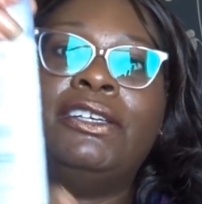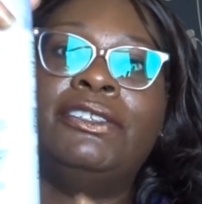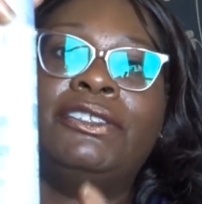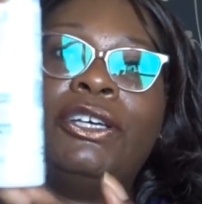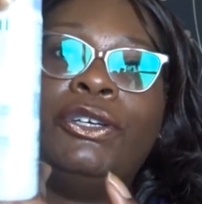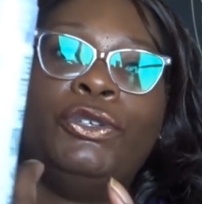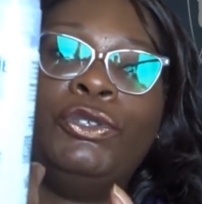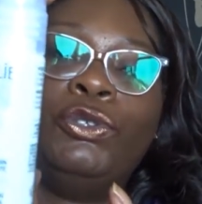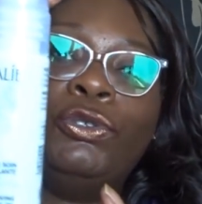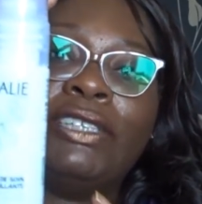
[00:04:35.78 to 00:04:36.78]
So
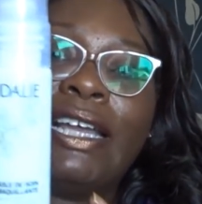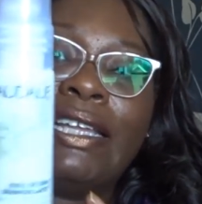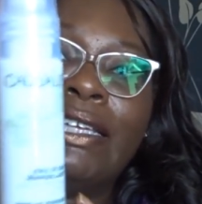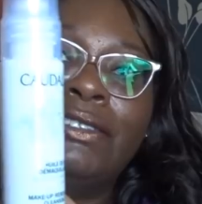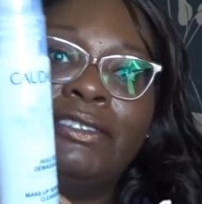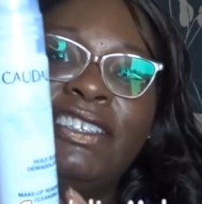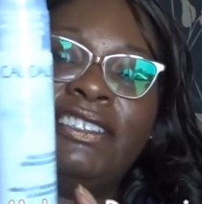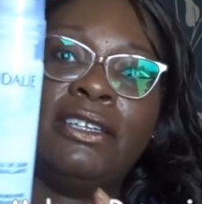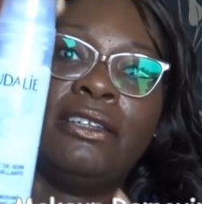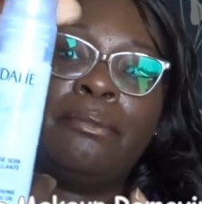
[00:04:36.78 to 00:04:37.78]
Cordelli, this
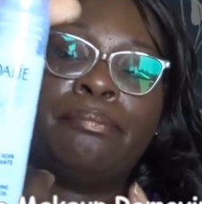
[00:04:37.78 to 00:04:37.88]
is another